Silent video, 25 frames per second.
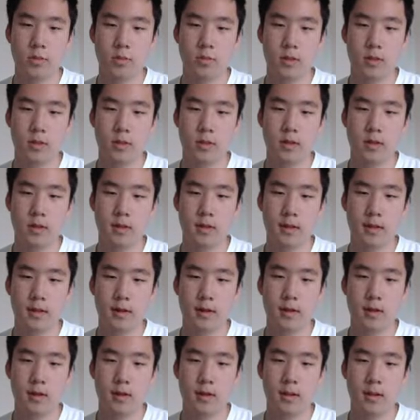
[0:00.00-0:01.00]
we
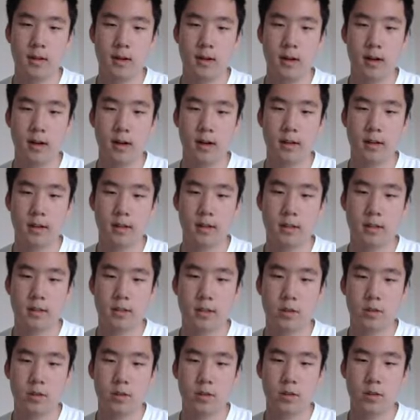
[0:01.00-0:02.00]
declare an I and
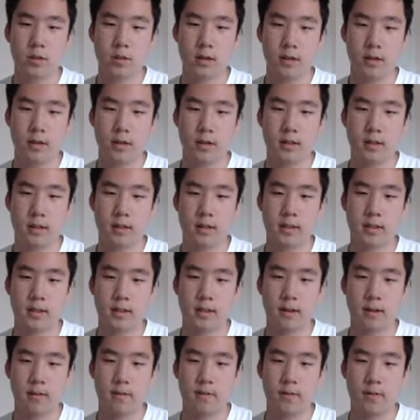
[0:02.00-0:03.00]
string.index
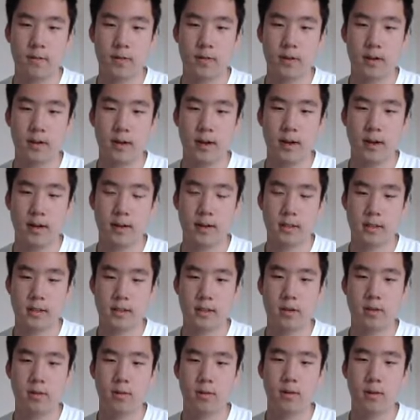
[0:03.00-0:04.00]
of x.
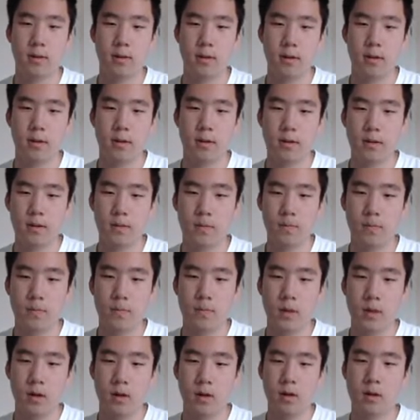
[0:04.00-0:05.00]
So,
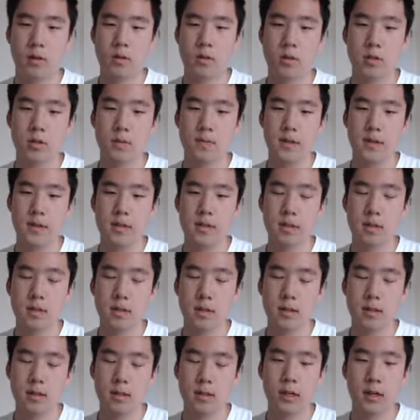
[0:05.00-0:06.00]
so it's
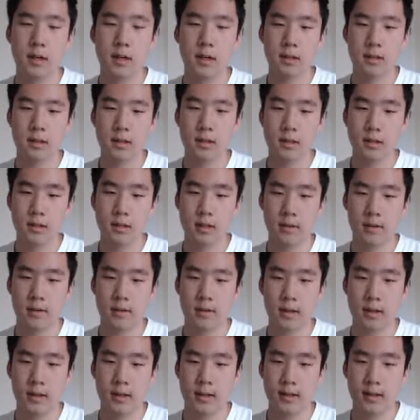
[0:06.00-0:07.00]
basically checking to see if
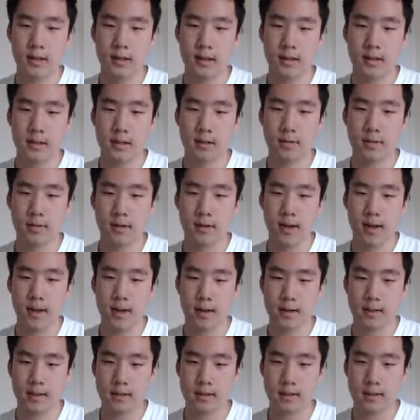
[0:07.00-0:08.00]
the index of
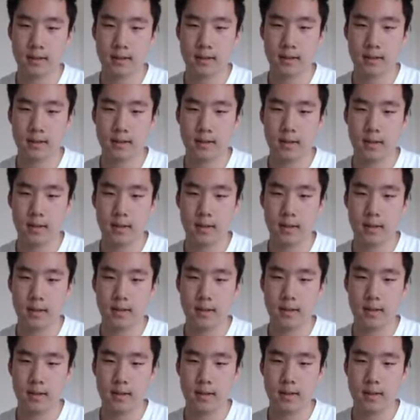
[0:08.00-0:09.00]
x
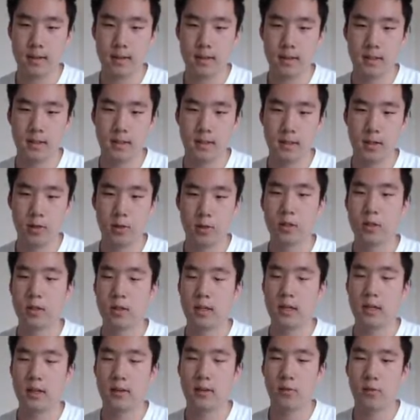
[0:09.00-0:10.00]
is equal to
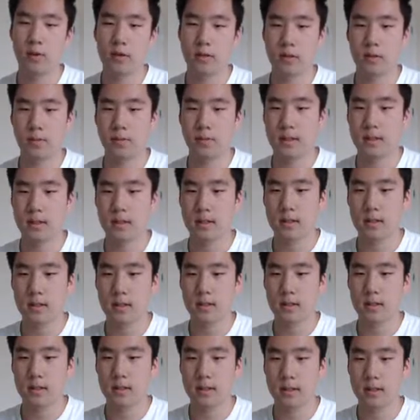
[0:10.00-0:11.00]
-1. So basically
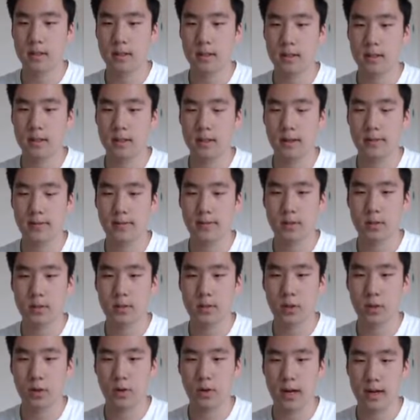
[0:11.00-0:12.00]
just seeing if there's
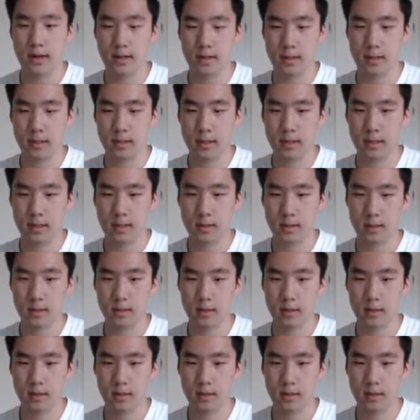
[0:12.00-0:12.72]
no x's.